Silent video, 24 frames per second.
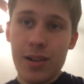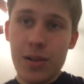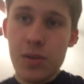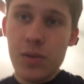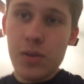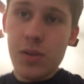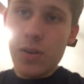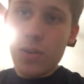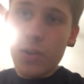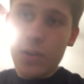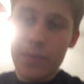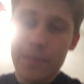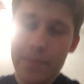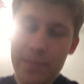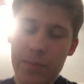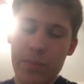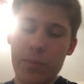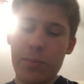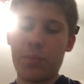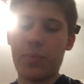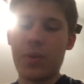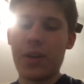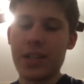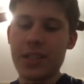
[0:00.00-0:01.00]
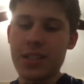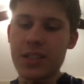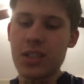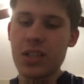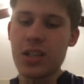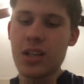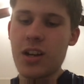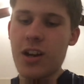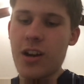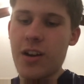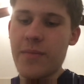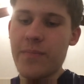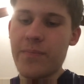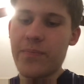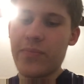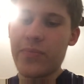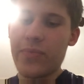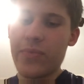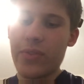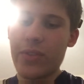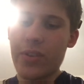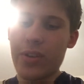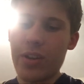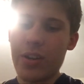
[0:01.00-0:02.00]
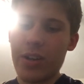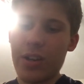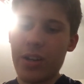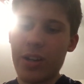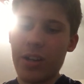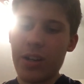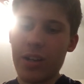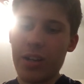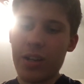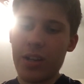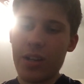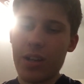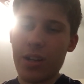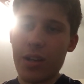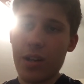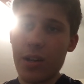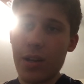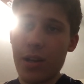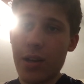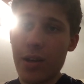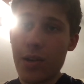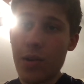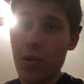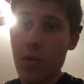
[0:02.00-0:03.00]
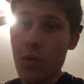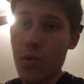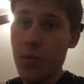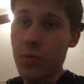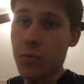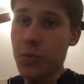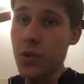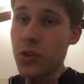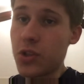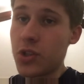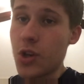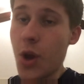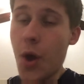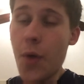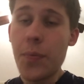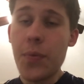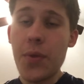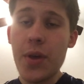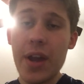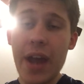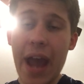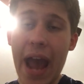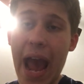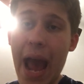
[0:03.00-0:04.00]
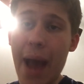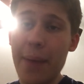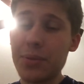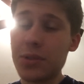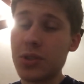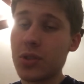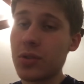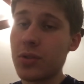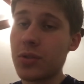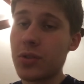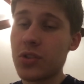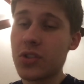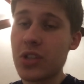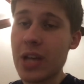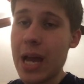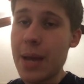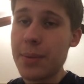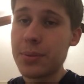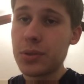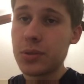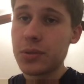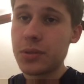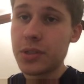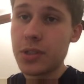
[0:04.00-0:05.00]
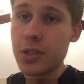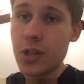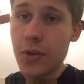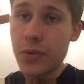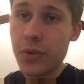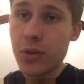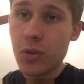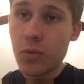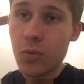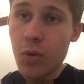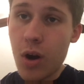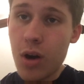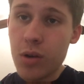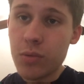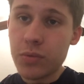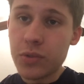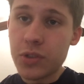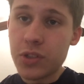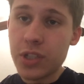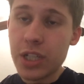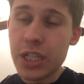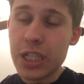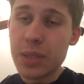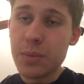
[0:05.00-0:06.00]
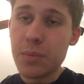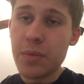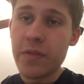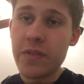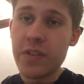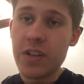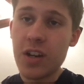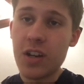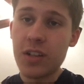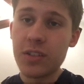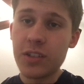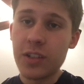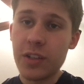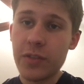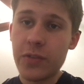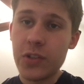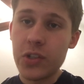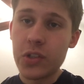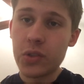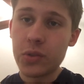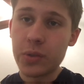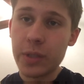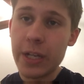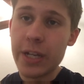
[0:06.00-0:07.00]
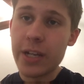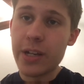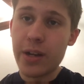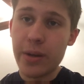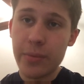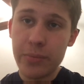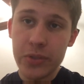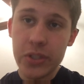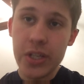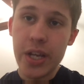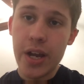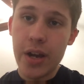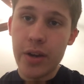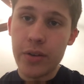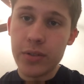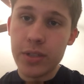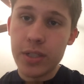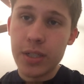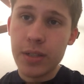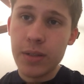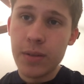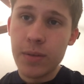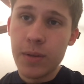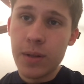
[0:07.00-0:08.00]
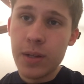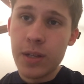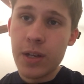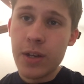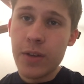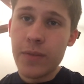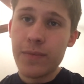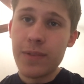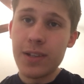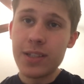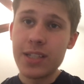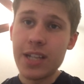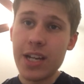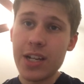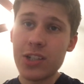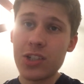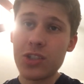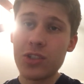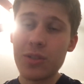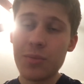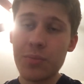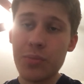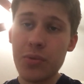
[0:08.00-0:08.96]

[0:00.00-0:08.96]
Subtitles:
There's absolutely nothing wrong with seeing the movie on the official day it comes out. That's actually